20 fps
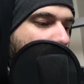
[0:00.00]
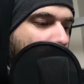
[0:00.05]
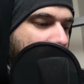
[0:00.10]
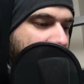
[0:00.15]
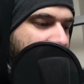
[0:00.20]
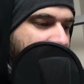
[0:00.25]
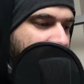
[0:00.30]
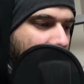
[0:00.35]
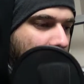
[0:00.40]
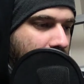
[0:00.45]

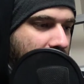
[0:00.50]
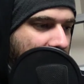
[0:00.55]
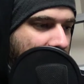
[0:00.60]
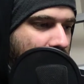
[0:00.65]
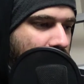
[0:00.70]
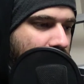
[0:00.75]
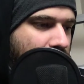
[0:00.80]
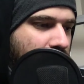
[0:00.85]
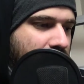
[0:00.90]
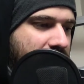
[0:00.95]
guys feel about
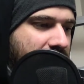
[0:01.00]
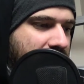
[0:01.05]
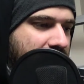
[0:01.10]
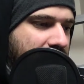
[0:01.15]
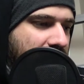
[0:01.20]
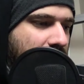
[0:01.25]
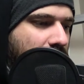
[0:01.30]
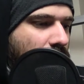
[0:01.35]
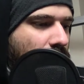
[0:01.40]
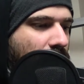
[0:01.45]
her using
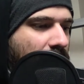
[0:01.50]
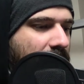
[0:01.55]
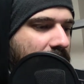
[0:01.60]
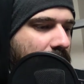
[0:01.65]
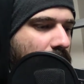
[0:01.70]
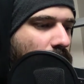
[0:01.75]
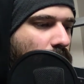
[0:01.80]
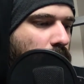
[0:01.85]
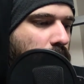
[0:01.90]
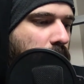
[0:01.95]
Tinder
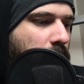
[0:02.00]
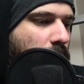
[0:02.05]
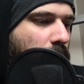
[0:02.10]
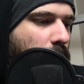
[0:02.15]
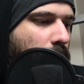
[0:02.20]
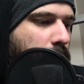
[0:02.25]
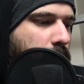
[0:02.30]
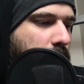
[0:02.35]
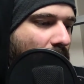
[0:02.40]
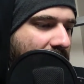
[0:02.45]
again
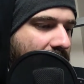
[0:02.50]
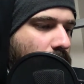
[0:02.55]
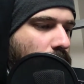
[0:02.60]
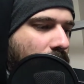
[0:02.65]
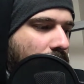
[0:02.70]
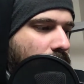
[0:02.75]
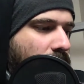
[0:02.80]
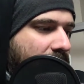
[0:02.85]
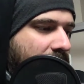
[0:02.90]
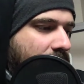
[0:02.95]
when
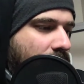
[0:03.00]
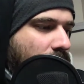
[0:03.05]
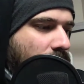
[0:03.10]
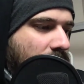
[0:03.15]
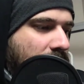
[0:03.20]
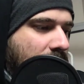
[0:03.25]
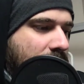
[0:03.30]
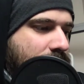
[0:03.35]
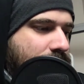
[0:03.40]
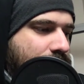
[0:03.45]
we were in a
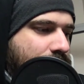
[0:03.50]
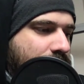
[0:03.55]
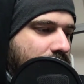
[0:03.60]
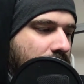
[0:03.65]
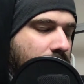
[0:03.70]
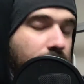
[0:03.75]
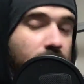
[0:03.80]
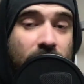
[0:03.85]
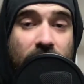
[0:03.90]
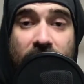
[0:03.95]

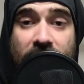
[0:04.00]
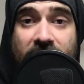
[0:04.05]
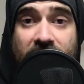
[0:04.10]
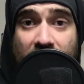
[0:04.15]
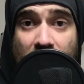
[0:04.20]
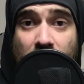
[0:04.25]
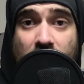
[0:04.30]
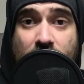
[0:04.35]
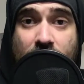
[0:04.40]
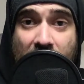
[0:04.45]
relationship?
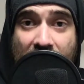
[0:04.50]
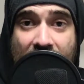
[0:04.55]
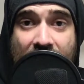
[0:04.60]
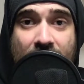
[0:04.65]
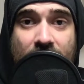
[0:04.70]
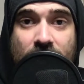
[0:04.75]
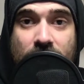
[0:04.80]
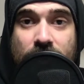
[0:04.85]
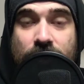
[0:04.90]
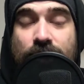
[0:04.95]
Very
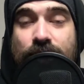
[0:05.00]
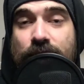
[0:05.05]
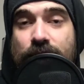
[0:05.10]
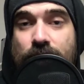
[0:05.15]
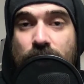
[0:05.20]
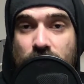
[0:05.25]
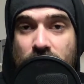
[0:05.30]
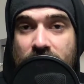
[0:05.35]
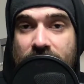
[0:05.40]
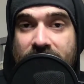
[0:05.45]
bad. She
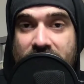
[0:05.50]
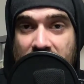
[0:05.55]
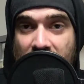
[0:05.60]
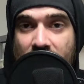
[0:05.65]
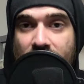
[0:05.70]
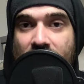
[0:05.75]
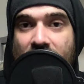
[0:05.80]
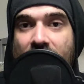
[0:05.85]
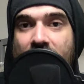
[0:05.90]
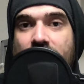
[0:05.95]
shouldn't have
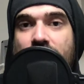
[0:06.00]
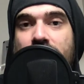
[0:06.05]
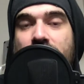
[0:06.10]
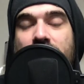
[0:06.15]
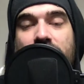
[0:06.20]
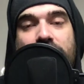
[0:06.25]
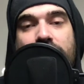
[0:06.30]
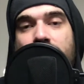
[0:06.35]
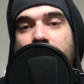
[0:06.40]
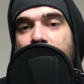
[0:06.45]
done that.
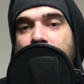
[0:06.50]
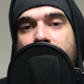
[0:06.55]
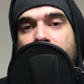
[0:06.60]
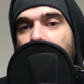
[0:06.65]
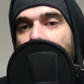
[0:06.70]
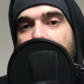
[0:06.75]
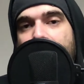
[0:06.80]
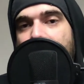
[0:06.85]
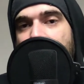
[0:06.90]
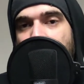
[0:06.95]
It's
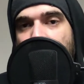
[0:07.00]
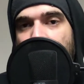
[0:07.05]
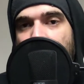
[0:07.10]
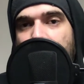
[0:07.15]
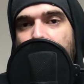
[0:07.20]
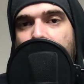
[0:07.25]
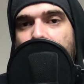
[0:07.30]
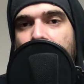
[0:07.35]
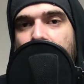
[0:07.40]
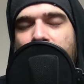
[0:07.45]
all about her
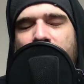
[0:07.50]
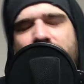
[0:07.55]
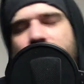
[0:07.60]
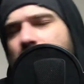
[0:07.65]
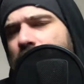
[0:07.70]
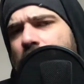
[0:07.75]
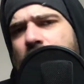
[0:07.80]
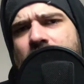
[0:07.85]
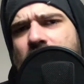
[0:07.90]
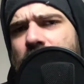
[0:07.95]
it's
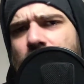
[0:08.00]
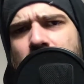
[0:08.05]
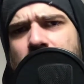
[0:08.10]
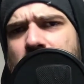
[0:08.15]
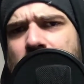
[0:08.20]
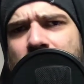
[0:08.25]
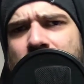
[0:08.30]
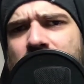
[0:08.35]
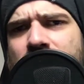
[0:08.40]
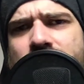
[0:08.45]
all about her,
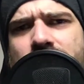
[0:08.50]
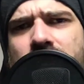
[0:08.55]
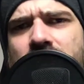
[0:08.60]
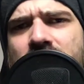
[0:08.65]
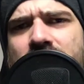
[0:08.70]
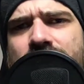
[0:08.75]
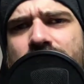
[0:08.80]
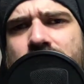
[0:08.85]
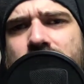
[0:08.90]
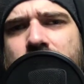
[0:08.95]
man. This
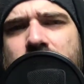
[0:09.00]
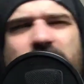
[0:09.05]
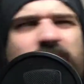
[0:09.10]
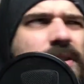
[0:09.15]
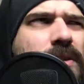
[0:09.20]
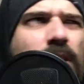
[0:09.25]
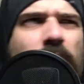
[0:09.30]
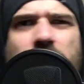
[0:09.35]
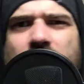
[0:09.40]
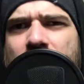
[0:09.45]
relationship, it's
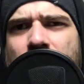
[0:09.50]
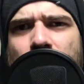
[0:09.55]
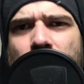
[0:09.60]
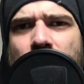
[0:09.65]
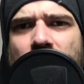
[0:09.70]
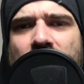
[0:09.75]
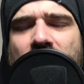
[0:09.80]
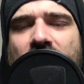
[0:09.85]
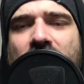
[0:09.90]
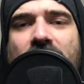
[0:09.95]
all about her.
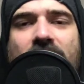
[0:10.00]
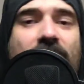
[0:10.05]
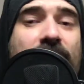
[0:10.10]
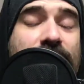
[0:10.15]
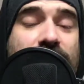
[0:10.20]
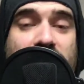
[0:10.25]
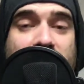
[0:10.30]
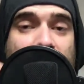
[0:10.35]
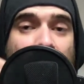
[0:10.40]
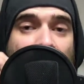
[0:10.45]
And
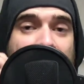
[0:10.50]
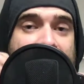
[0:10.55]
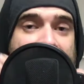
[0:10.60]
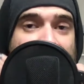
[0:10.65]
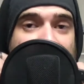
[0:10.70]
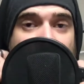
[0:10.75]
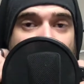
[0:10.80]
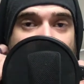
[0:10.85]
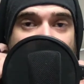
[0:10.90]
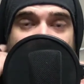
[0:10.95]
she's
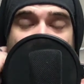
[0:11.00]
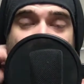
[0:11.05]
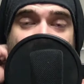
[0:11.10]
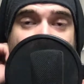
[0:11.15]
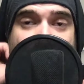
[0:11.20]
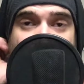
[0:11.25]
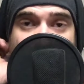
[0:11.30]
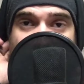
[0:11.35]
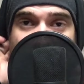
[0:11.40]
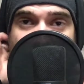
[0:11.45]
19.
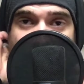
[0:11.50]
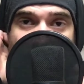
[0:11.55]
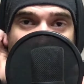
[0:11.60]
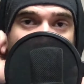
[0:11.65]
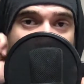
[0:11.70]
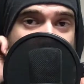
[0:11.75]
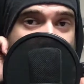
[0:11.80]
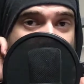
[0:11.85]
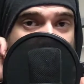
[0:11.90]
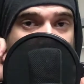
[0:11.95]
She's, you know,
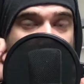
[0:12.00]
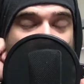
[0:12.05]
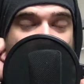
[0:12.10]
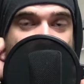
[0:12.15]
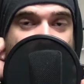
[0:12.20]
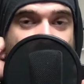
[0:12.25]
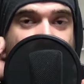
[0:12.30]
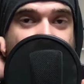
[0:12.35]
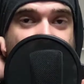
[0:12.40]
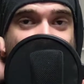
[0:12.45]

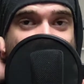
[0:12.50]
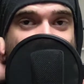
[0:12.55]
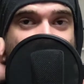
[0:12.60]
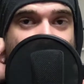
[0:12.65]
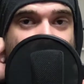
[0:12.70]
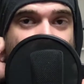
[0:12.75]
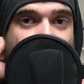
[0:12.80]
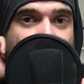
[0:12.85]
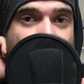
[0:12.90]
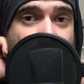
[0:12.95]
Generation
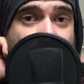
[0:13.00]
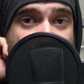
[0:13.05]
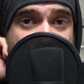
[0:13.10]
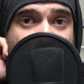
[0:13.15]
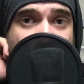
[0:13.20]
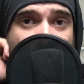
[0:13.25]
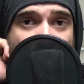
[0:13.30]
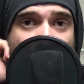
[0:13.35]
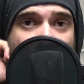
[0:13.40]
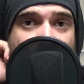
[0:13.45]
Z, as
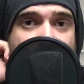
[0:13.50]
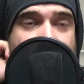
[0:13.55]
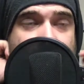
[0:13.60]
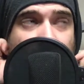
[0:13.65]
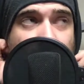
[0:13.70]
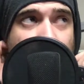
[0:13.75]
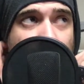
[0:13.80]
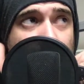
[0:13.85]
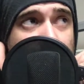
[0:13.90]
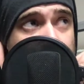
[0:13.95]
you are. So
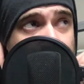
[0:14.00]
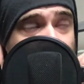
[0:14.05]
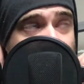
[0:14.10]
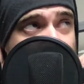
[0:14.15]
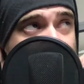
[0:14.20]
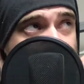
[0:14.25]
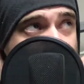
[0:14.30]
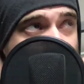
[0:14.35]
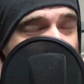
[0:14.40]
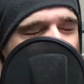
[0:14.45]
I don't
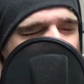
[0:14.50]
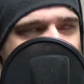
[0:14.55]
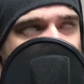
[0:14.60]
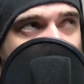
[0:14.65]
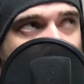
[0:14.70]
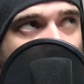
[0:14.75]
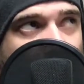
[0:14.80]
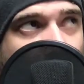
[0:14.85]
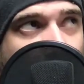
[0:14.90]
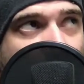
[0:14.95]
blame her
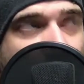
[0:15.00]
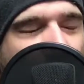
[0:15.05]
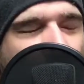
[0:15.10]
for